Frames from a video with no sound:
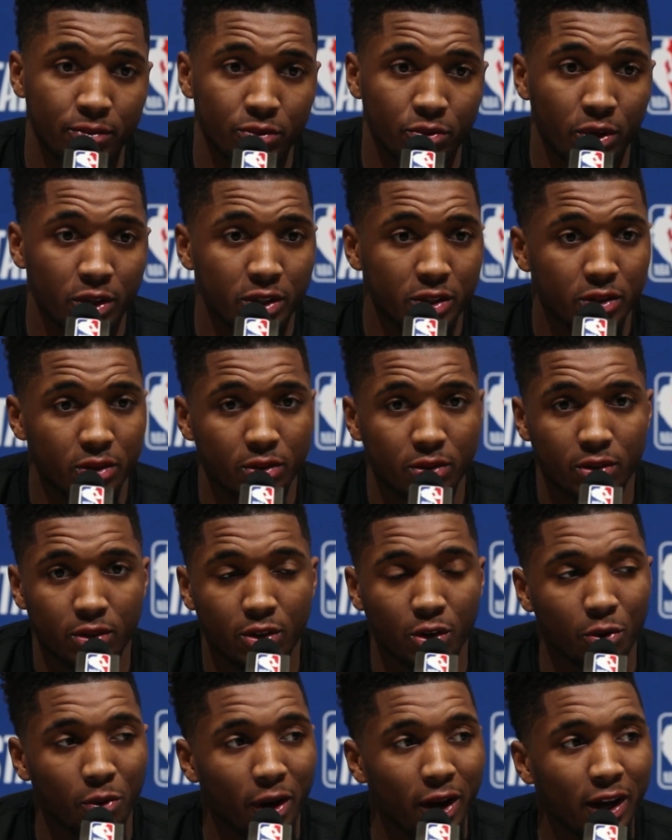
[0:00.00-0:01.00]
With
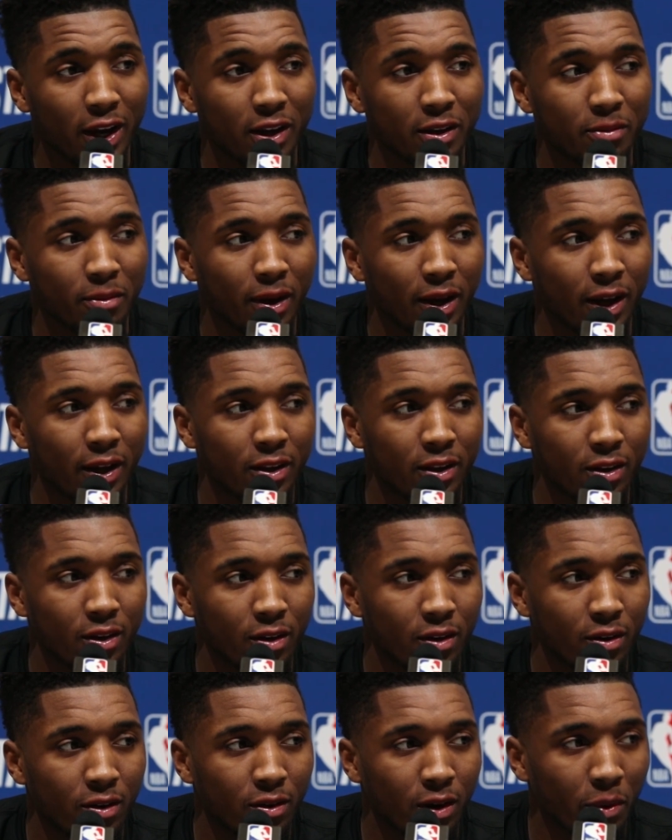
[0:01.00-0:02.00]
Dwayne, man, you
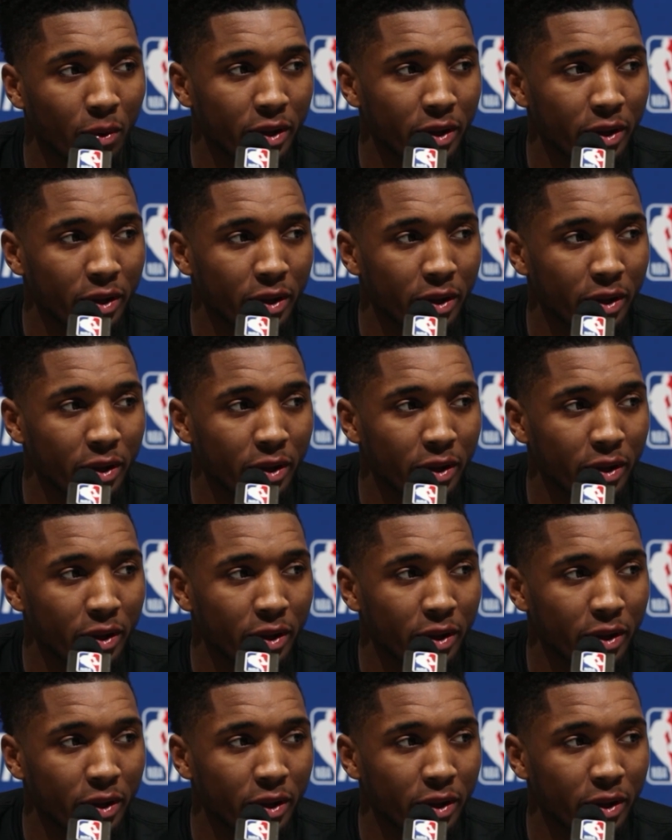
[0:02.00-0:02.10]
know,